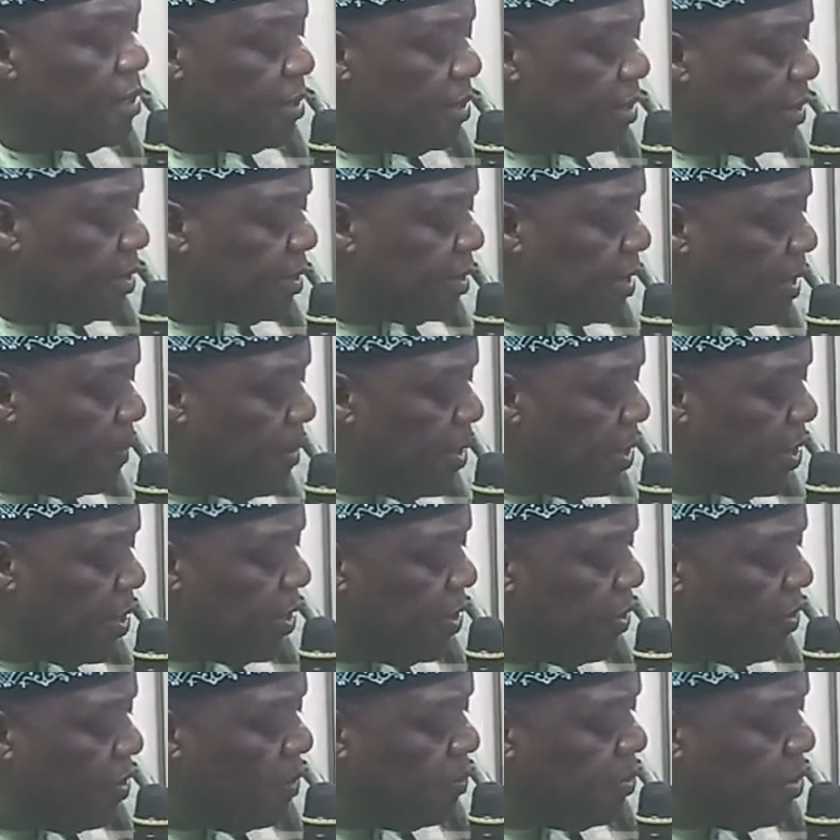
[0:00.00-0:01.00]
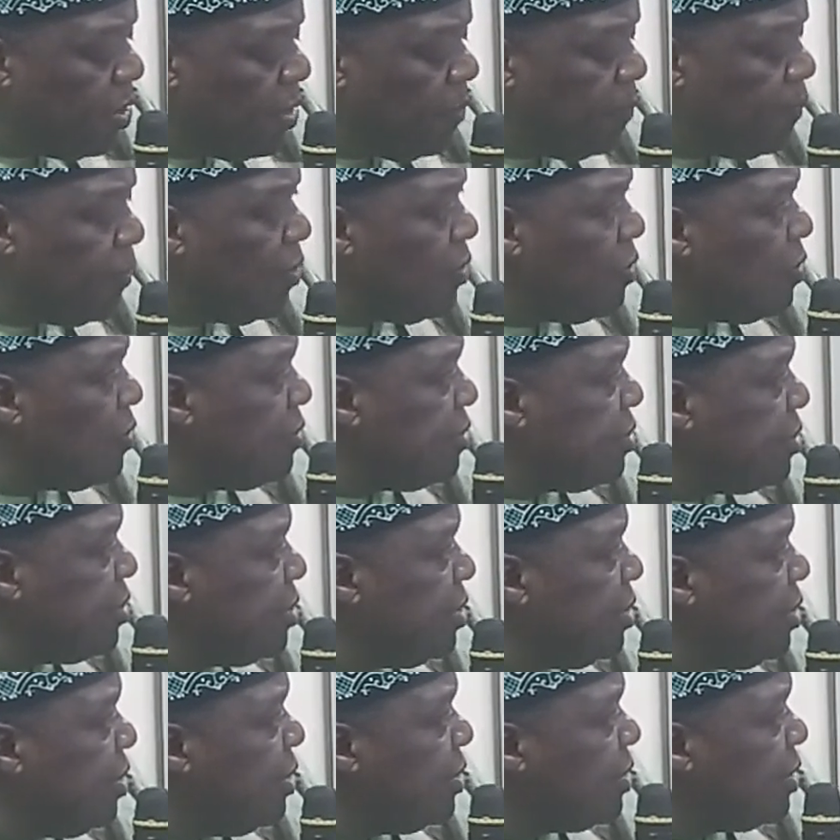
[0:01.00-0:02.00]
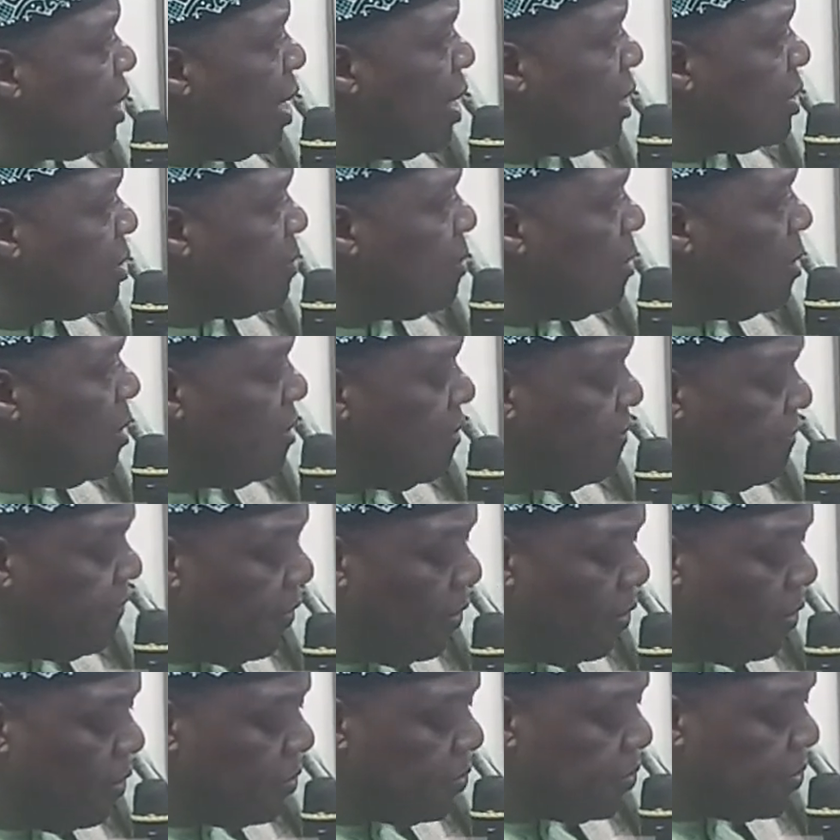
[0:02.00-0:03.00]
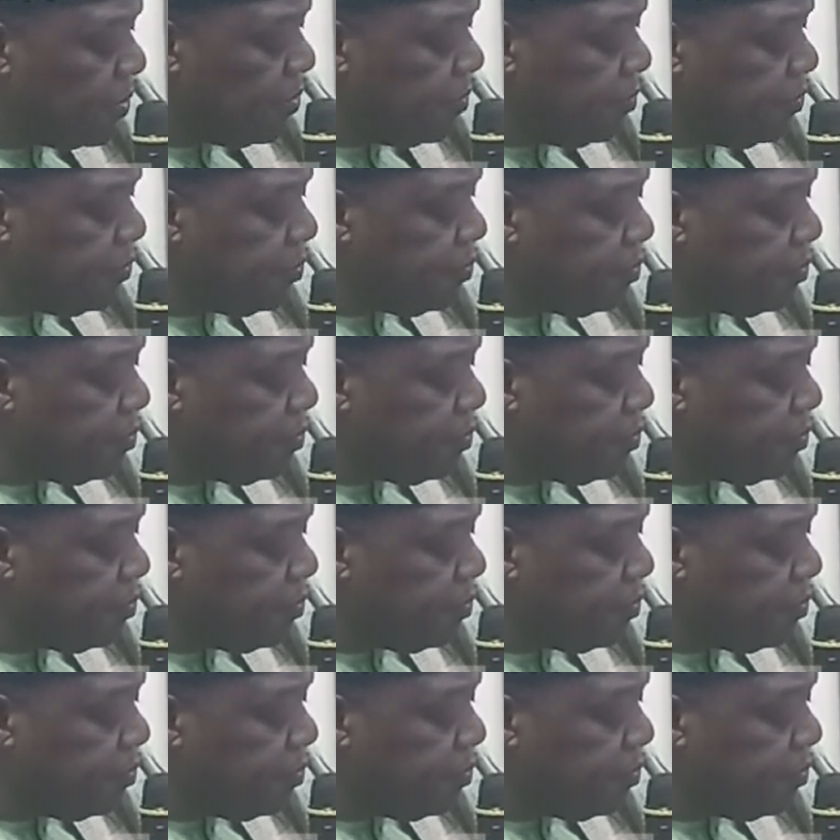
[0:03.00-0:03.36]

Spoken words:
Summary of the report is as follows.